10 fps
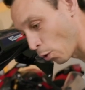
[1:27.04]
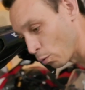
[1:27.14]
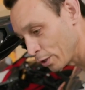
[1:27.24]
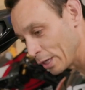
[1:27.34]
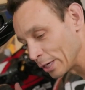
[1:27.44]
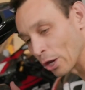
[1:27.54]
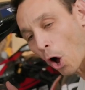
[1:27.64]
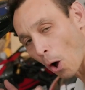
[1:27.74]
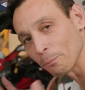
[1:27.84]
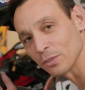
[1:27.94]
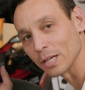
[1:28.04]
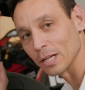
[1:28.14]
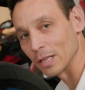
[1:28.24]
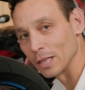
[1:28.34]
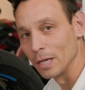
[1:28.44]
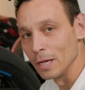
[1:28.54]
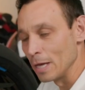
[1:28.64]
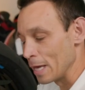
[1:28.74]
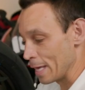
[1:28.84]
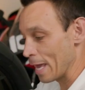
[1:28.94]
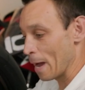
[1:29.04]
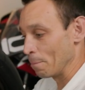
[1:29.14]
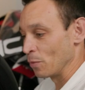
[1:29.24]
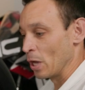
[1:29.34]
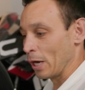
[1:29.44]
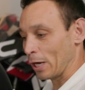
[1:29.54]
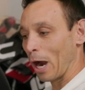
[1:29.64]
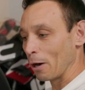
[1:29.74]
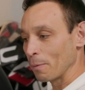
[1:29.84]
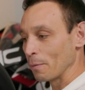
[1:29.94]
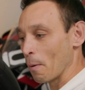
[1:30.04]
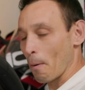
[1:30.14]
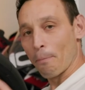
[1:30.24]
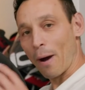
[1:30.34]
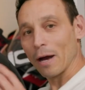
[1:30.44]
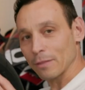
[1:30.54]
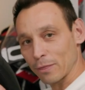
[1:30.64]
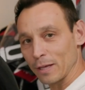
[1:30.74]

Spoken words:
only an optical carbon part